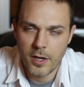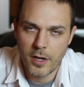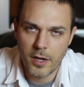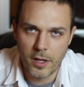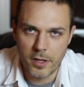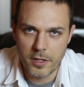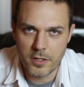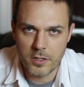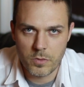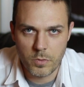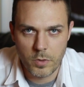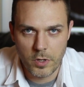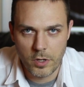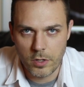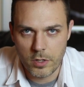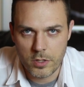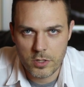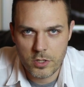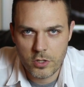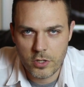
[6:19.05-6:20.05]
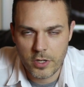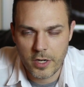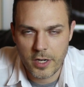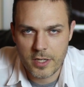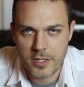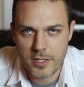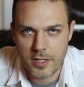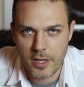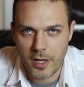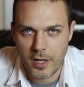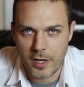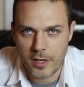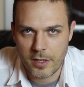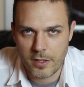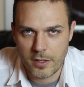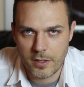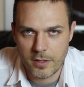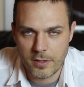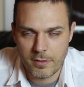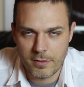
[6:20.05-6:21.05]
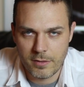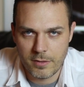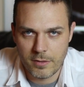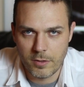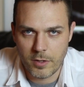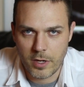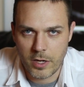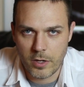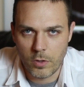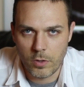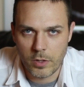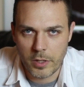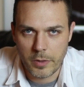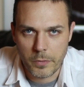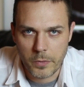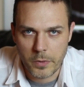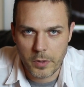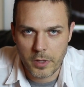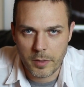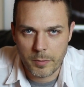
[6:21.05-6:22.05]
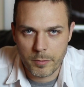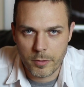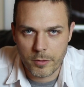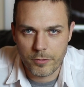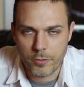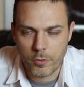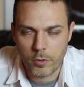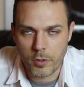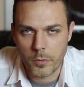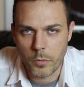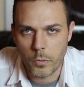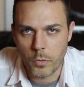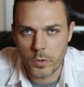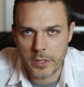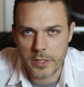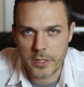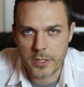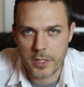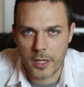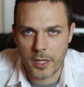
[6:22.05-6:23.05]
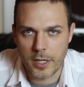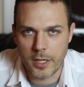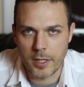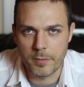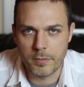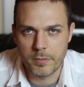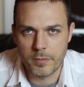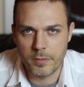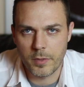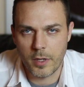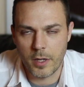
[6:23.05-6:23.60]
Now, this is one of those tricks that you can only really perform one time.